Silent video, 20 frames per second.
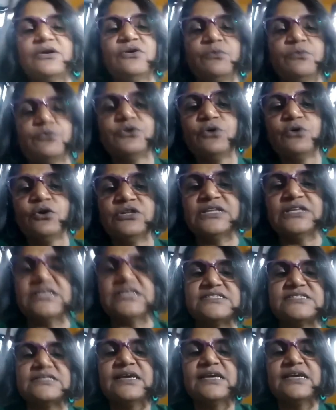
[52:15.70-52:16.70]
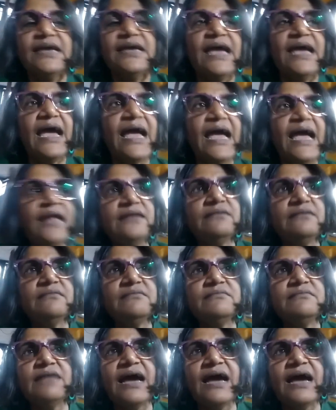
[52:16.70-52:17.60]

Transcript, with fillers: on, on this. And